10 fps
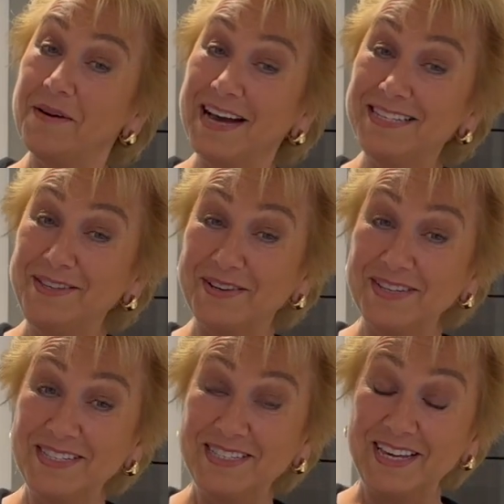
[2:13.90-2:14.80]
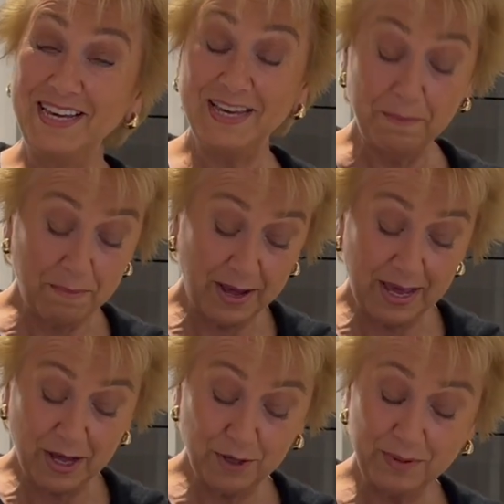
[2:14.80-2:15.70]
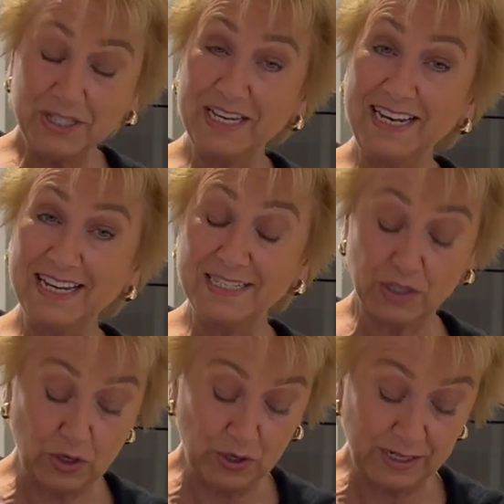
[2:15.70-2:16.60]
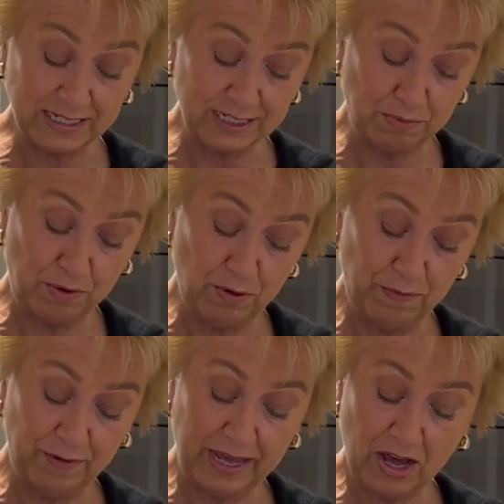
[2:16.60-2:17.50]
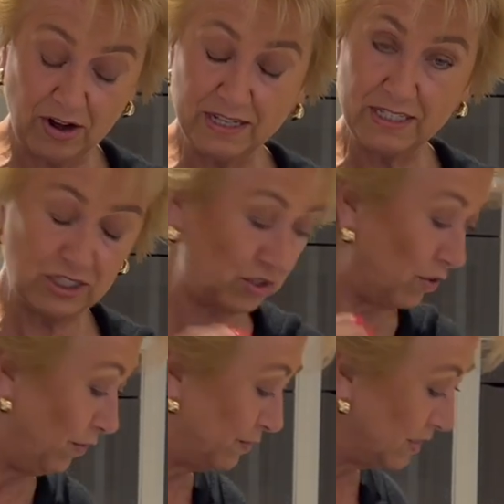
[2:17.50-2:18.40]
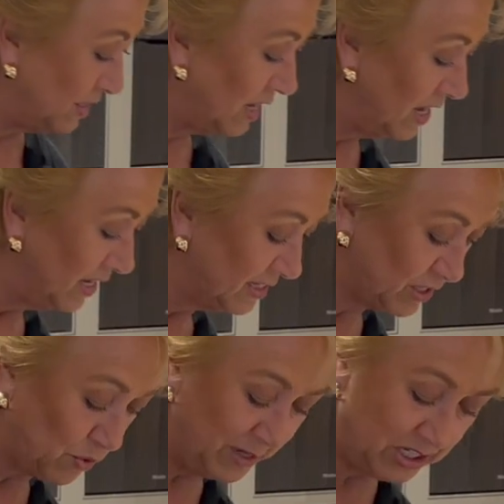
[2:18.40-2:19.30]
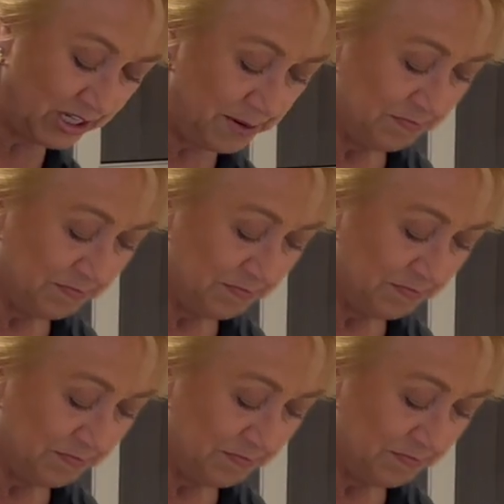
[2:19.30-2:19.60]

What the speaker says: as you can see, my aubergine has cooked. It's beautifully kind of soft and squidgy.